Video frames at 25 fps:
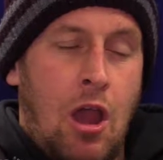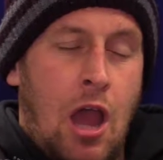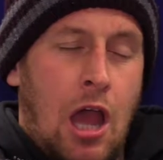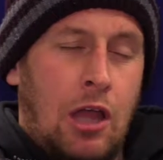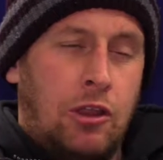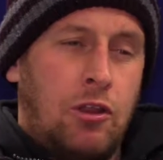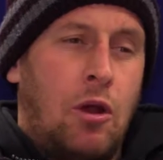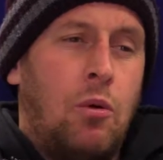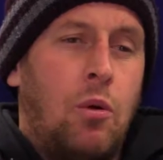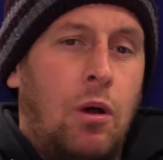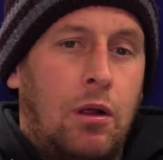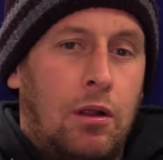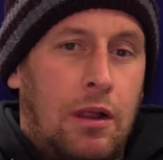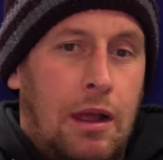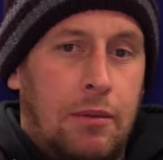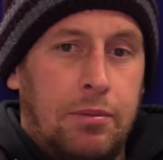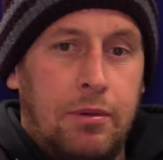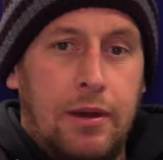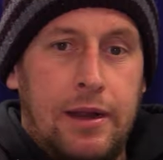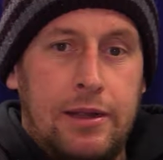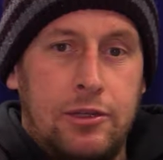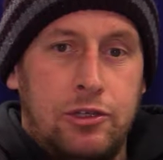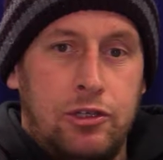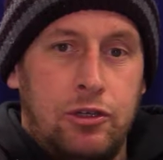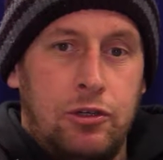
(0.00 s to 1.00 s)
I don't want to
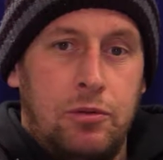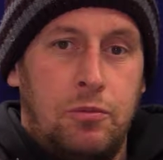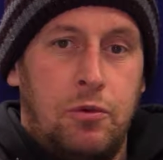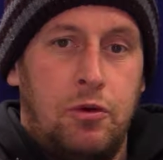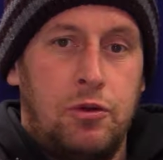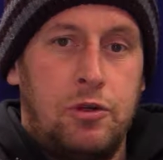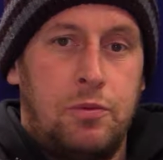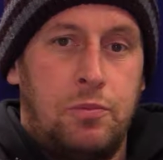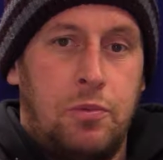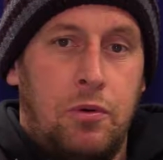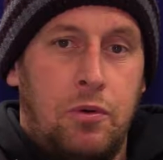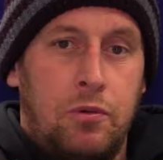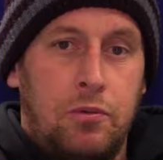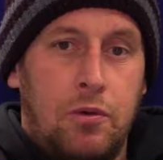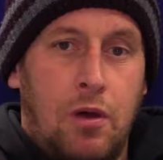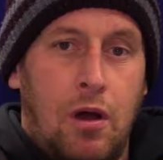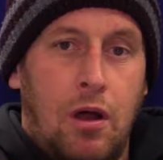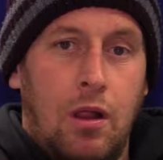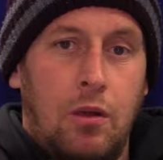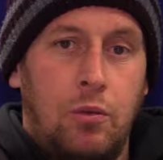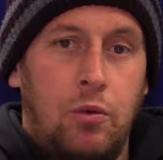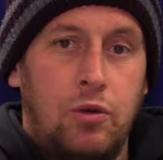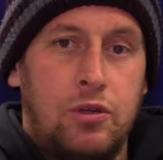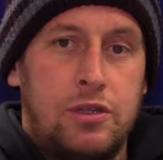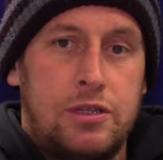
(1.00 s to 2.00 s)
elaborate too much, but
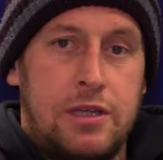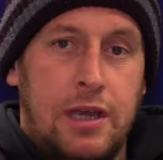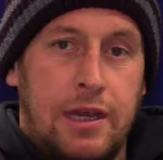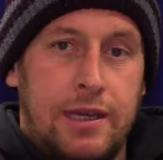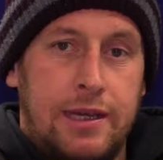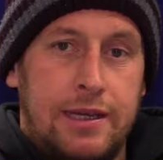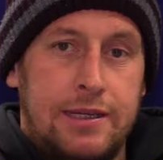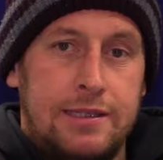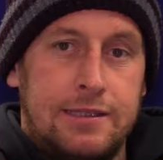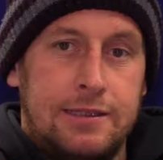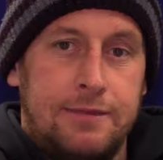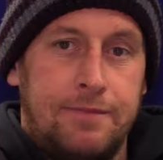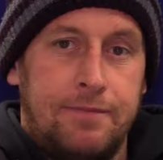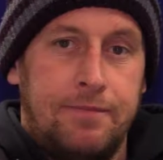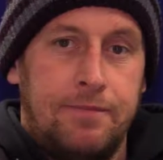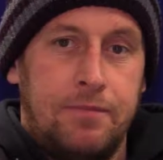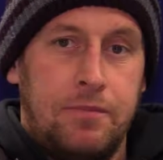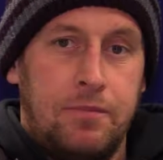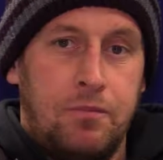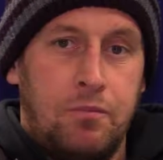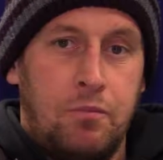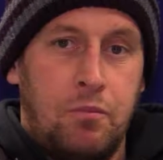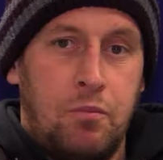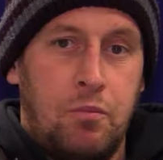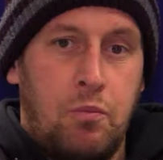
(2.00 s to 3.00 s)
all I would say is,
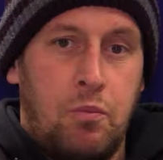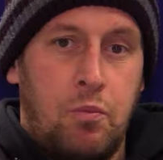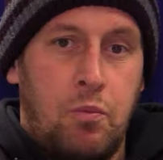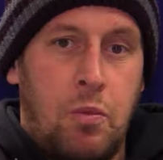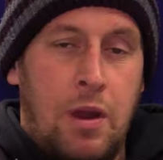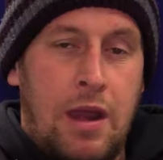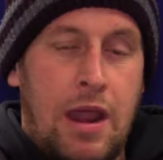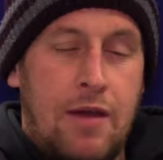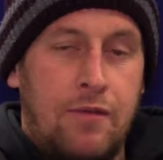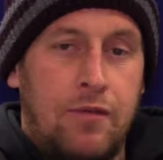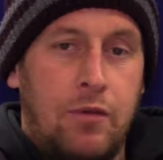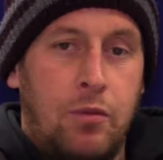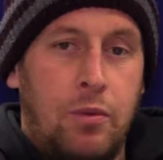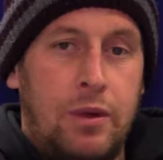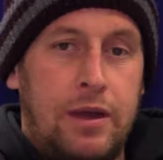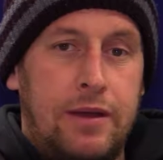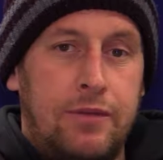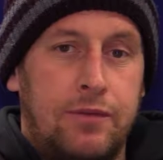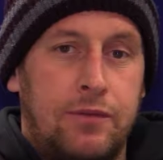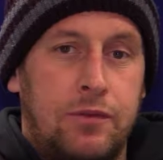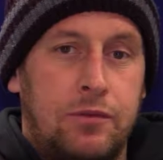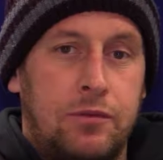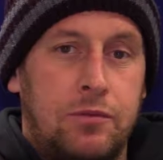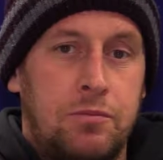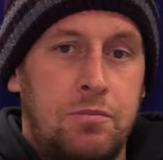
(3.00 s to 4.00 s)
whenever
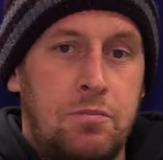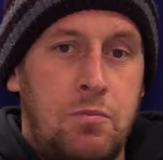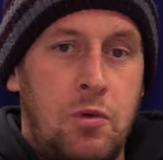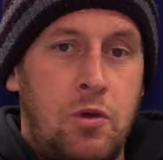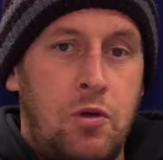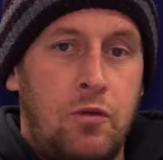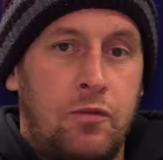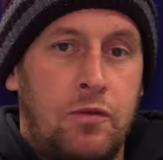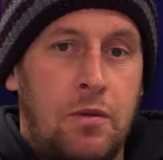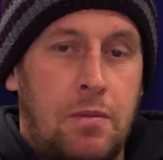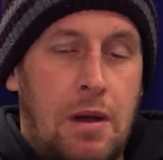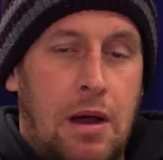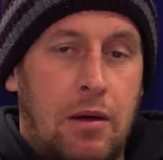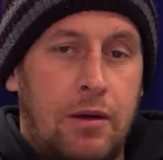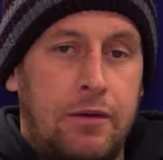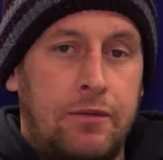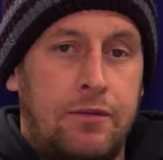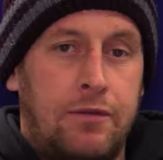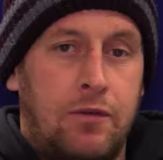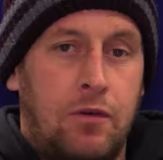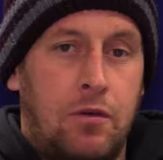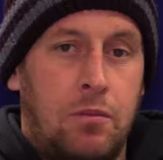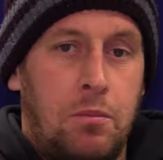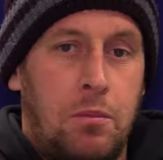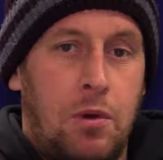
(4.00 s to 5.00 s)
we've moved about in
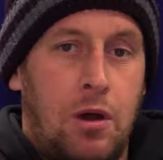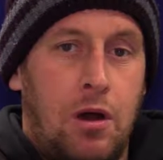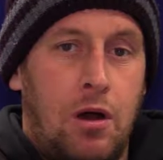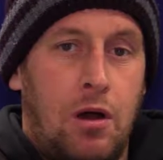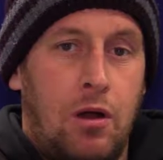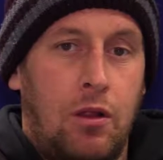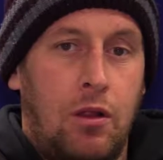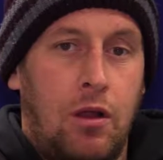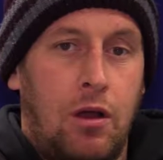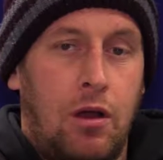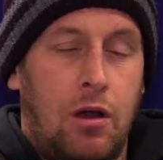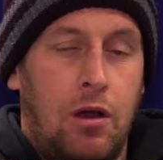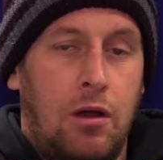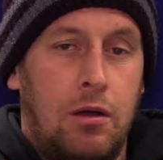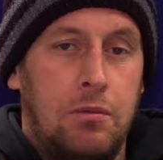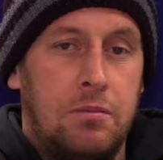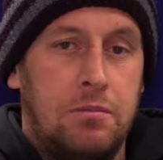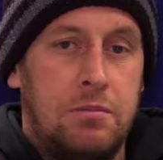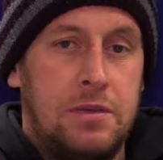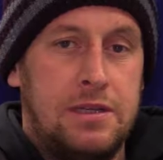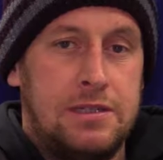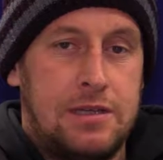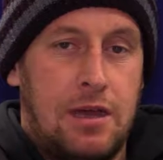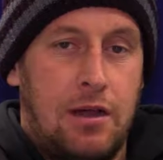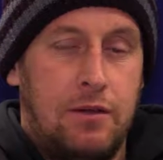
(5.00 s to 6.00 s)
football, or
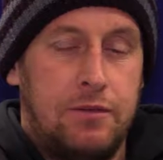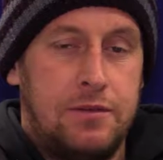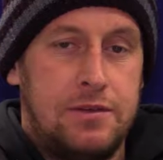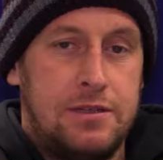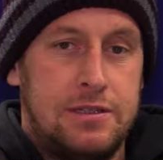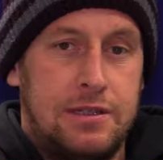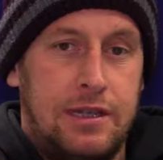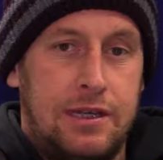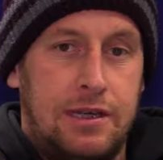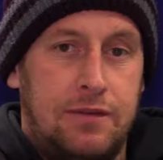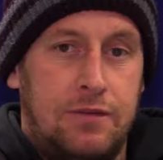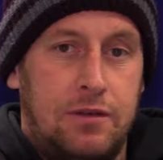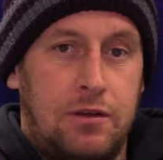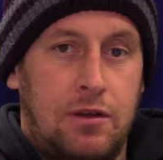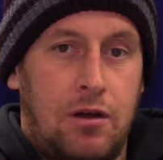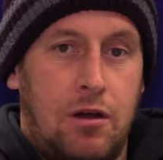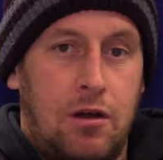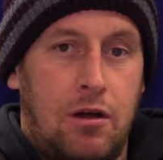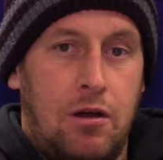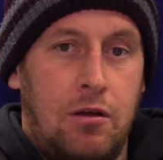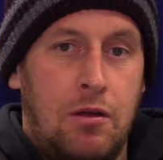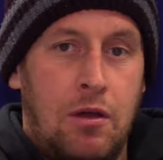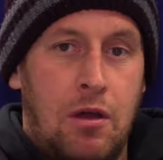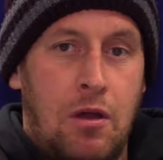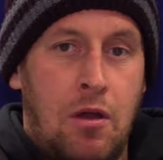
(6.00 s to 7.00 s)
myself and Stephen,
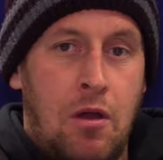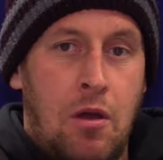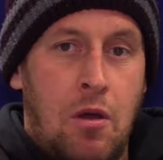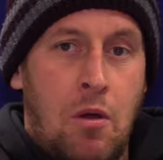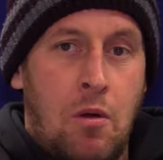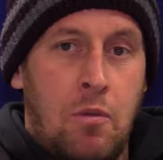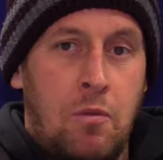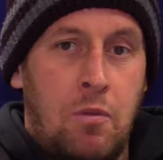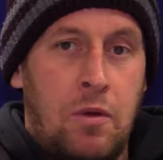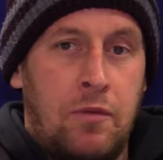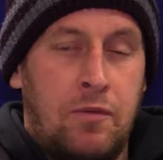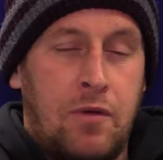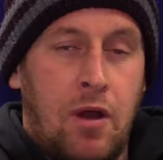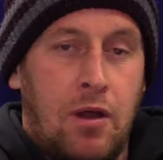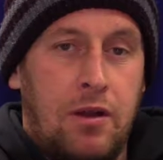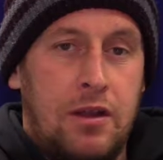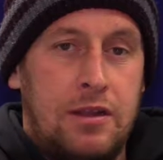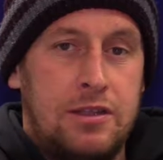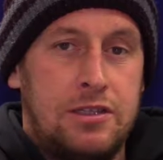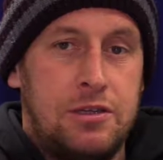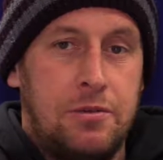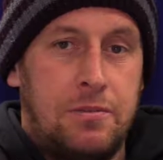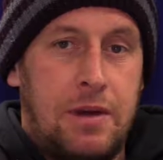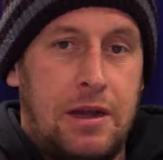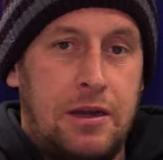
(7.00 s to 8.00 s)
or we've gone
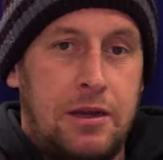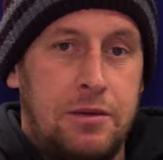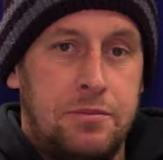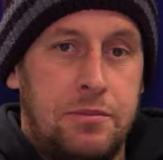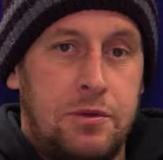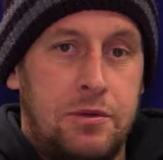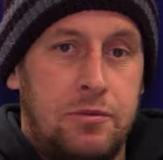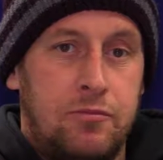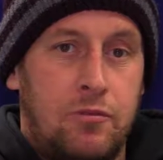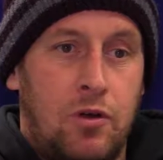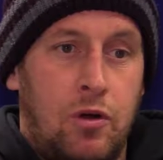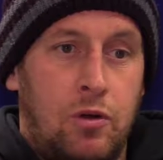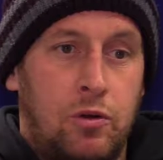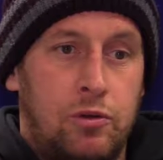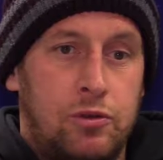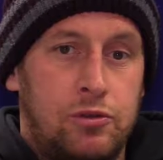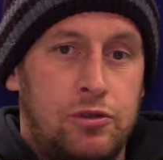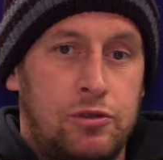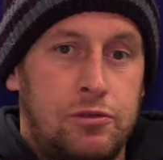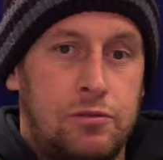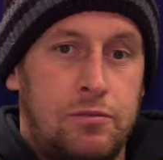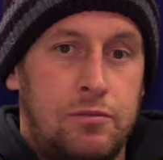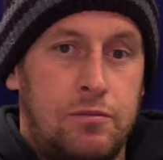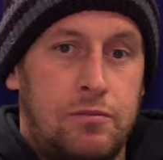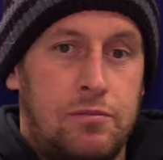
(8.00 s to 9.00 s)
into management
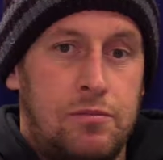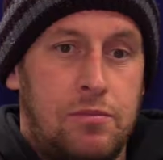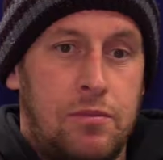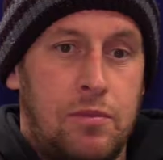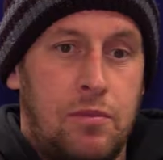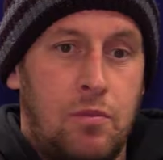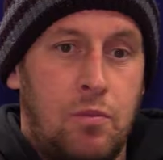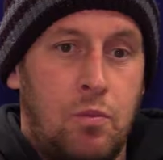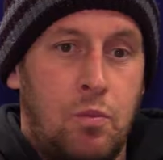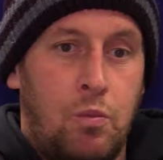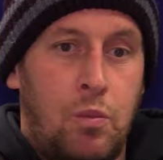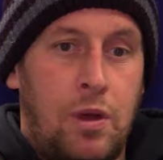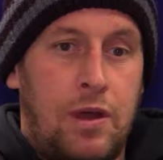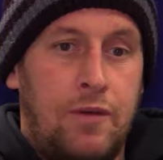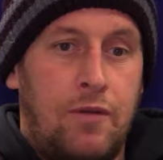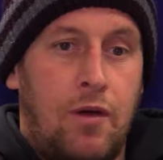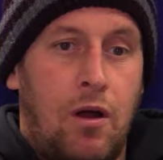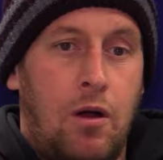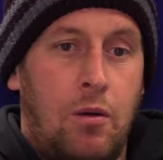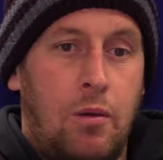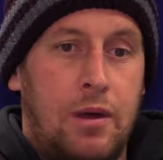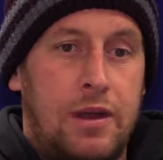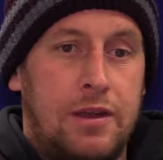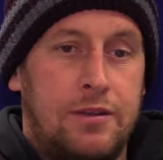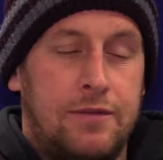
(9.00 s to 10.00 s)
roles, we've
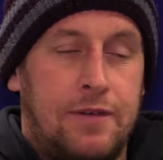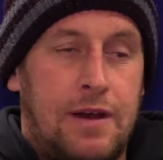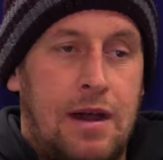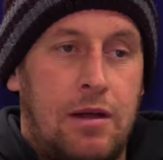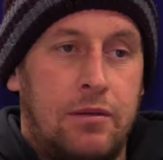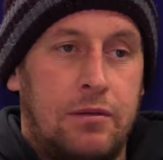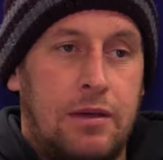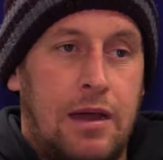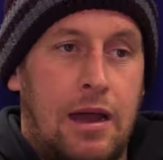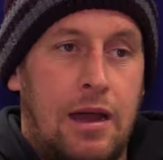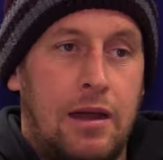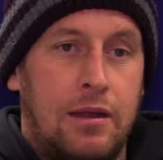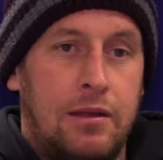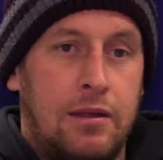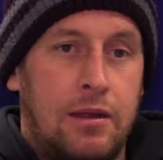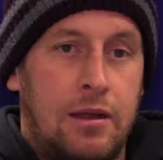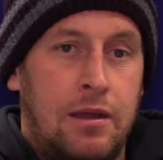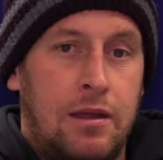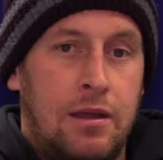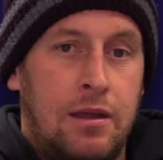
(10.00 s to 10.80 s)
always found that